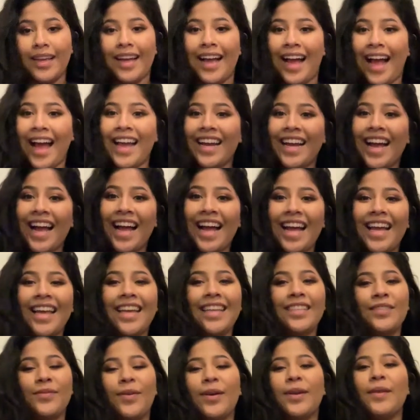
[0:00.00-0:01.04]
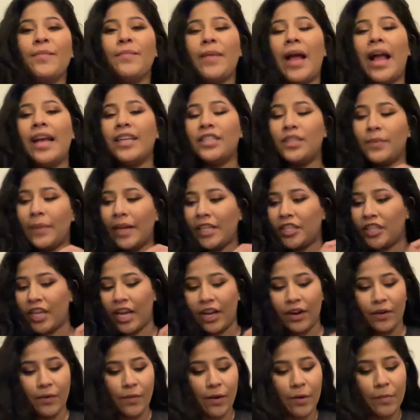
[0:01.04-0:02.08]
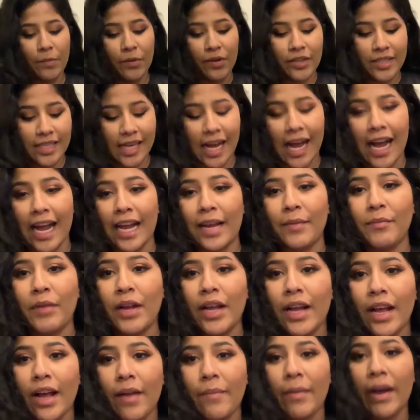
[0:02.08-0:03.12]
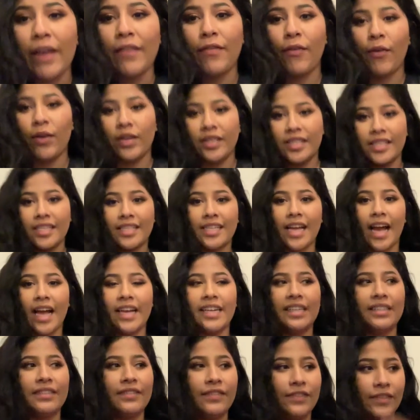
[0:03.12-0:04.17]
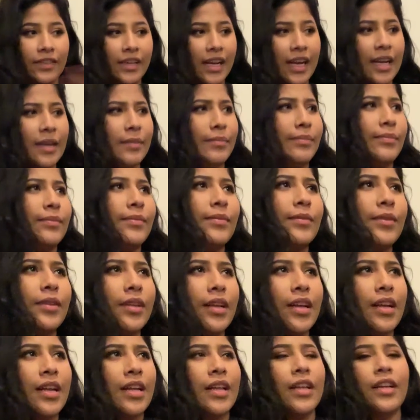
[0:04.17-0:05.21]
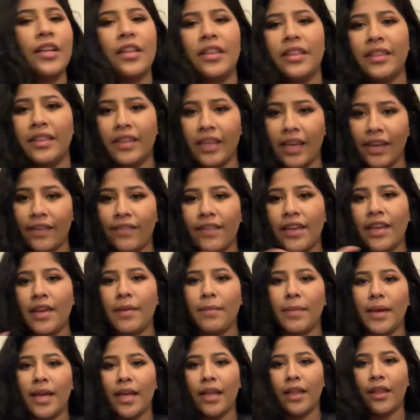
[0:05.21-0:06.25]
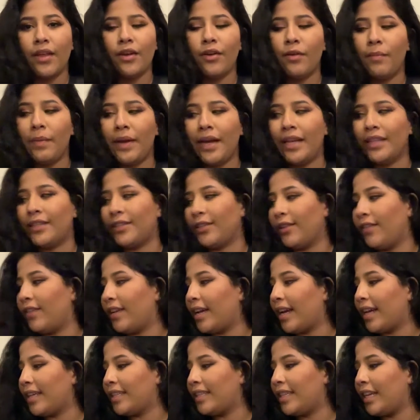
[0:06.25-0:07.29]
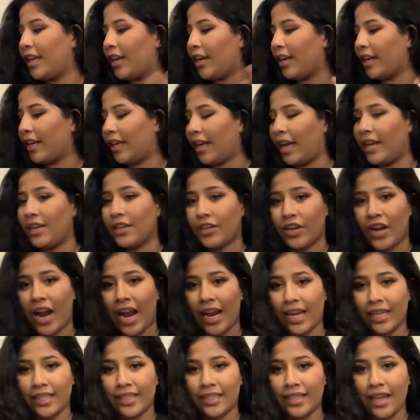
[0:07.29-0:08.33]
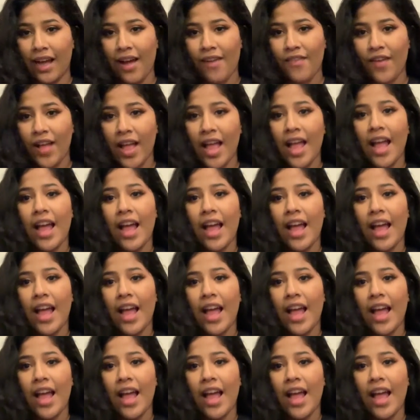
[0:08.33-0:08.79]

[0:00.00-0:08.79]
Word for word: Hi guys, welcome back to my channel one more time. My voice is kind of um, leaving me a little bit, so if you guys hear it kind of crack and stuff,